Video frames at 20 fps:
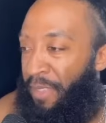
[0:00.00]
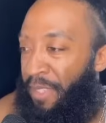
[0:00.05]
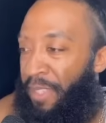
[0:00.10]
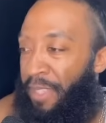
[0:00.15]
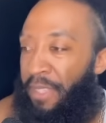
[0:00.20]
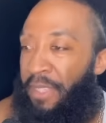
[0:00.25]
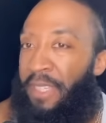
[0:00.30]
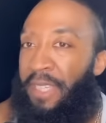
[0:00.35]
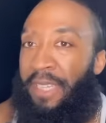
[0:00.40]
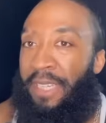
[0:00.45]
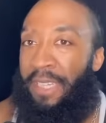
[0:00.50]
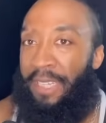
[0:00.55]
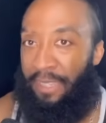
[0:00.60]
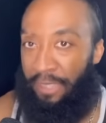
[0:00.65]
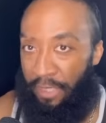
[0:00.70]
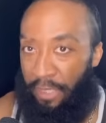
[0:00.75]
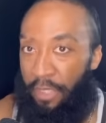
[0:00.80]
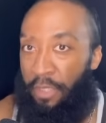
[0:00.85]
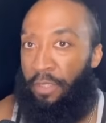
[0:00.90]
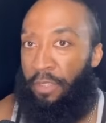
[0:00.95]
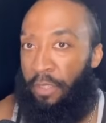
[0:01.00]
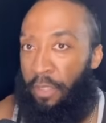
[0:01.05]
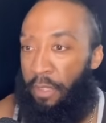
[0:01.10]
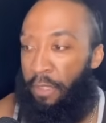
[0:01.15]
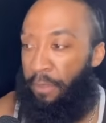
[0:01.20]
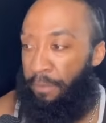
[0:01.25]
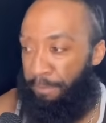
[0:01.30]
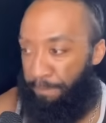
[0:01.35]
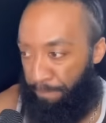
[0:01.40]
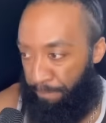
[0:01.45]
to get things
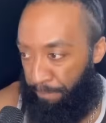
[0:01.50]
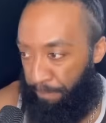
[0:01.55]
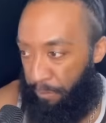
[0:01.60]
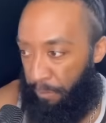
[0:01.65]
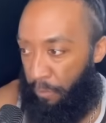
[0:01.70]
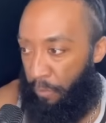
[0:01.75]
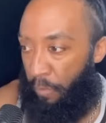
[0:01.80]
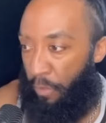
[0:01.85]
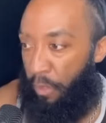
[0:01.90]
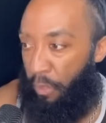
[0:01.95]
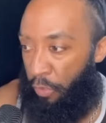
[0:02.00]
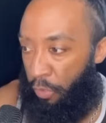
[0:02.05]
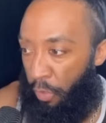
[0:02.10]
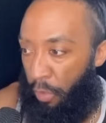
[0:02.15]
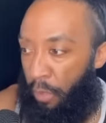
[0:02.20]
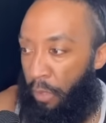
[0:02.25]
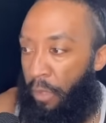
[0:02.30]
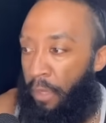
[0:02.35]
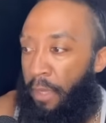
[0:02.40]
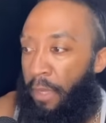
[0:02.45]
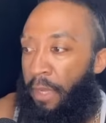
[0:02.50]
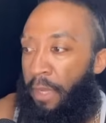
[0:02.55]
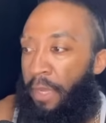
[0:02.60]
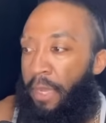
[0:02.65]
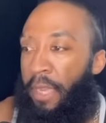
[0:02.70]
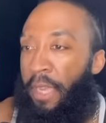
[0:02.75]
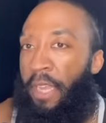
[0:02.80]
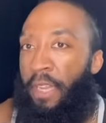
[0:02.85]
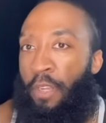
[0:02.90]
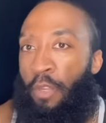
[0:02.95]
done. You draw?
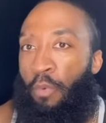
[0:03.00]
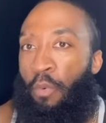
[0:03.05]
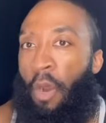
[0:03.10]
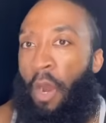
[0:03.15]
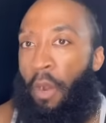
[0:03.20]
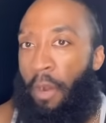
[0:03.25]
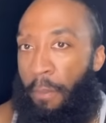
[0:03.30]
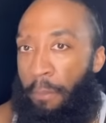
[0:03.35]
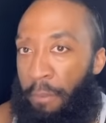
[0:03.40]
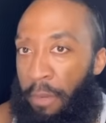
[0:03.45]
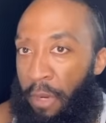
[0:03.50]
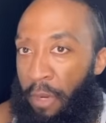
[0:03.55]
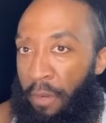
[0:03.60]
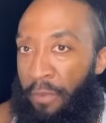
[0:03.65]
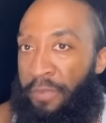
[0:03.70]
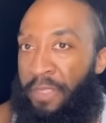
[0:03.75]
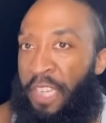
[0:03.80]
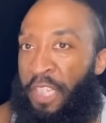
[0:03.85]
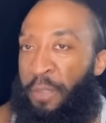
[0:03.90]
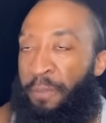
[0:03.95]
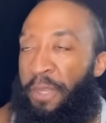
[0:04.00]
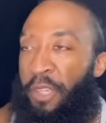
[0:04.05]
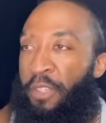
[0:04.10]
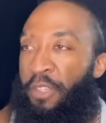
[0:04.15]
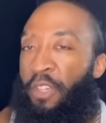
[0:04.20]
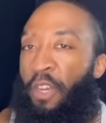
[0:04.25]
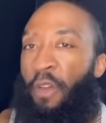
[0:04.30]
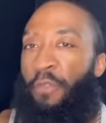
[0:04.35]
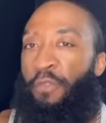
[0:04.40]
And you are above. That speaks of